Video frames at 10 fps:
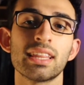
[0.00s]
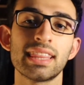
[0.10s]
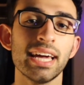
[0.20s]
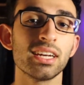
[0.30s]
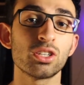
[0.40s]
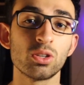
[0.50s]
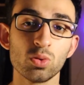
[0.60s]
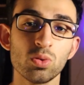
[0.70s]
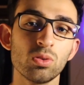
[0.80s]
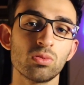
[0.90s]
then
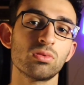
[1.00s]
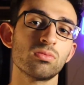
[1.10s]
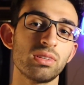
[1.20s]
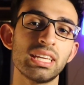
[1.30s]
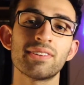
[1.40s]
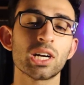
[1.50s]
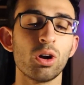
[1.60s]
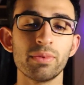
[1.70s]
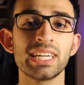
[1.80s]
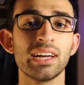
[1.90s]
do leave a
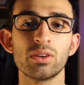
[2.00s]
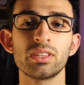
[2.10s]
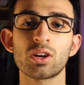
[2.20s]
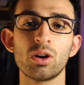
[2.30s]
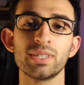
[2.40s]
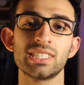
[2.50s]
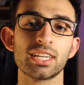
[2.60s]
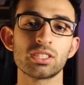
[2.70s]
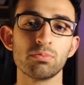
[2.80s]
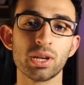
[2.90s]
comment down in the comment
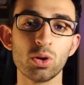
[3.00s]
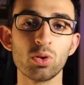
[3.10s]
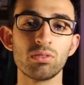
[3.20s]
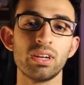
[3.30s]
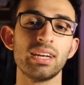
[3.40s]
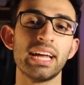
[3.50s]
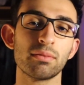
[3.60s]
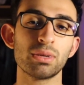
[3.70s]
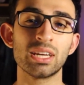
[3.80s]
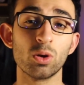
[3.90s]
section below
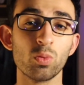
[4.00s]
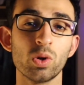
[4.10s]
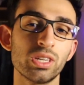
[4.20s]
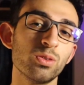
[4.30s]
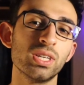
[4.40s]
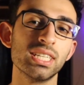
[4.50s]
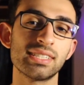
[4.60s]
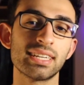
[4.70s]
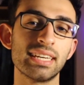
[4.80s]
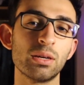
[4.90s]
letting me know what you
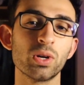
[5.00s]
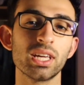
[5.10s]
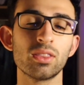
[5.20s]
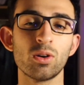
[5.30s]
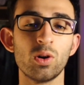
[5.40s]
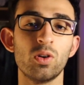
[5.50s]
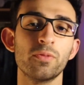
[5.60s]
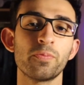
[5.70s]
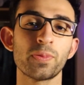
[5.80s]
disagree with or